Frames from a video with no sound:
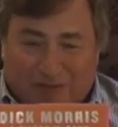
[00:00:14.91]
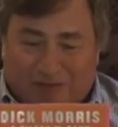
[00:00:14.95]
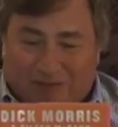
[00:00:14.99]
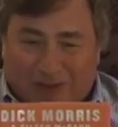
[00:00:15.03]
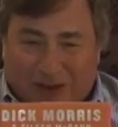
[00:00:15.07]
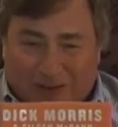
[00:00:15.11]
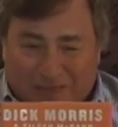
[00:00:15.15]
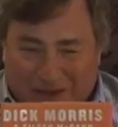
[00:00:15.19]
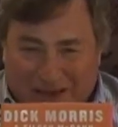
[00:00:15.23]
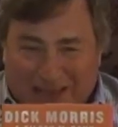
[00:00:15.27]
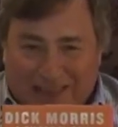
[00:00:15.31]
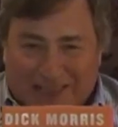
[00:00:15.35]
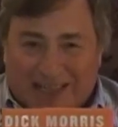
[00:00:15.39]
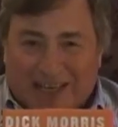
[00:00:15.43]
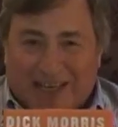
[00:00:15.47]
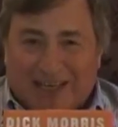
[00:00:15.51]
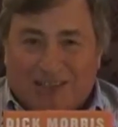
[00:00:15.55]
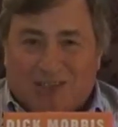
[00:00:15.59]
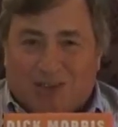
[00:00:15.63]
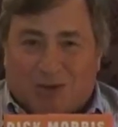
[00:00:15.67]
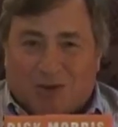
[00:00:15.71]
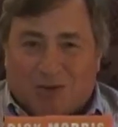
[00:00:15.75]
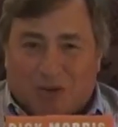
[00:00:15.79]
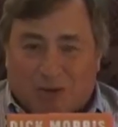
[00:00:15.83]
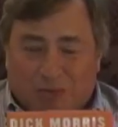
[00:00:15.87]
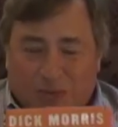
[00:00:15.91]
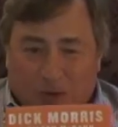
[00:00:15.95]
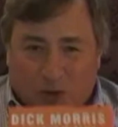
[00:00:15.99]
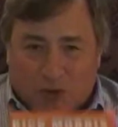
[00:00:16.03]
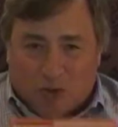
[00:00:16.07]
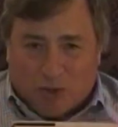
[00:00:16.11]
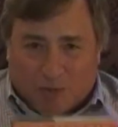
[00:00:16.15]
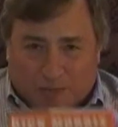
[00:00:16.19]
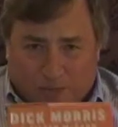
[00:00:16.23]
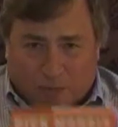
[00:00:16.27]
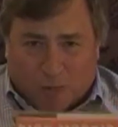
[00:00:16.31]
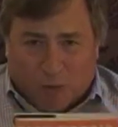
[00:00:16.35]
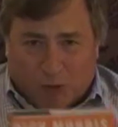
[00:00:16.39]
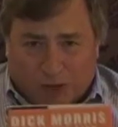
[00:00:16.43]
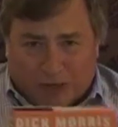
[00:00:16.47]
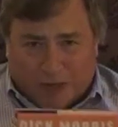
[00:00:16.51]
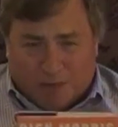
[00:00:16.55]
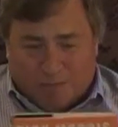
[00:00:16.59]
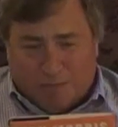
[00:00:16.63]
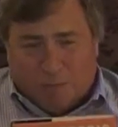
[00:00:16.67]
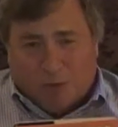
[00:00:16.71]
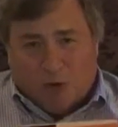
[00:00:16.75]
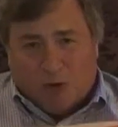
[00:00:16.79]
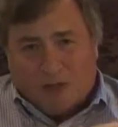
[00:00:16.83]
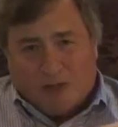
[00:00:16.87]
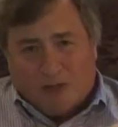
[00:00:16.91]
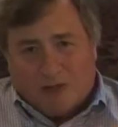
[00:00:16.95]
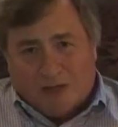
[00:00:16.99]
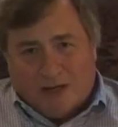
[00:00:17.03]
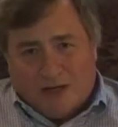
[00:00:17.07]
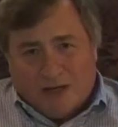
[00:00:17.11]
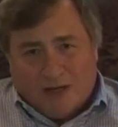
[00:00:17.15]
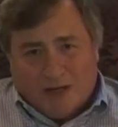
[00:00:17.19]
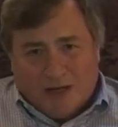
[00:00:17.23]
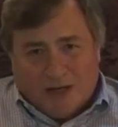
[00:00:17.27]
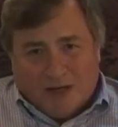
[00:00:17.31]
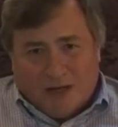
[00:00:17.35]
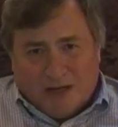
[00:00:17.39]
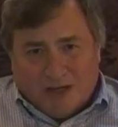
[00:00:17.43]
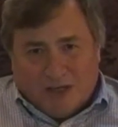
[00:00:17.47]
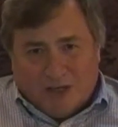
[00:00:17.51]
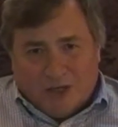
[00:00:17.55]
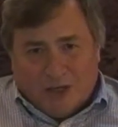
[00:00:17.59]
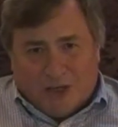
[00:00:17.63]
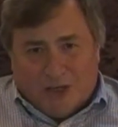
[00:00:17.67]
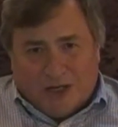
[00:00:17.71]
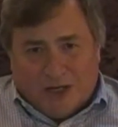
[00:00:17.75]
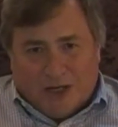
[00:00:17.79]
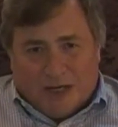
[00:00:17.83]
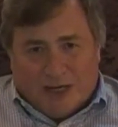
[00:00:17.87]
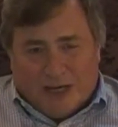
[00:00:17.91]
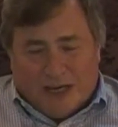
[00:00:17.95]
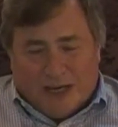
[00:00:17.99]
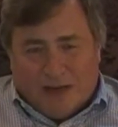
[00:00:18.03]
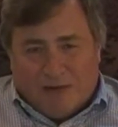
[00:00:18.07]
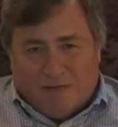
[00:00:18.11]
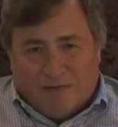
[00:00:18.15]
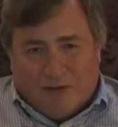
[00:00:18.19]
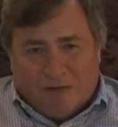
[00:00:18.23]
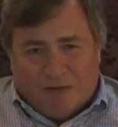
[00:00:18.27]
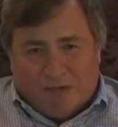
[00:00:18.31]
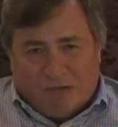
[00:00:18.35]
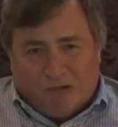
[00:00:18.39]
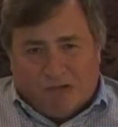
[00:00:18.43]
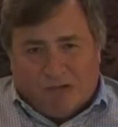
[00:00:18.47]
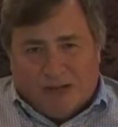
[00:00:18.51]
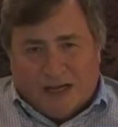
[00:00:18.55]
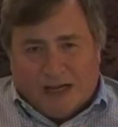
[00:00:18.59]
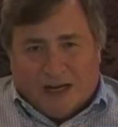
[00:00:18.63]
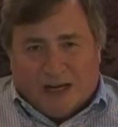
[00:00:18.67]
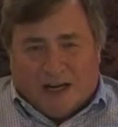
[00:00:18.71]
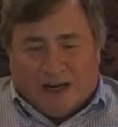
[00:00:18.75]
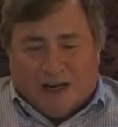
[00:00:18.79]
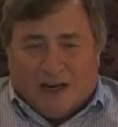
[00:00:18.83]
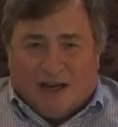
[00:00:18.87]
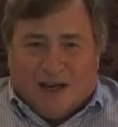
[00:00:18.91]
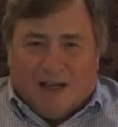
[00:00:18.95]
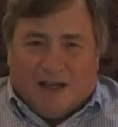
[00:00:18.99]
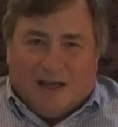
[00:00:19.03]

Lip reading: if I may say so, the most important book that she and I have ever written.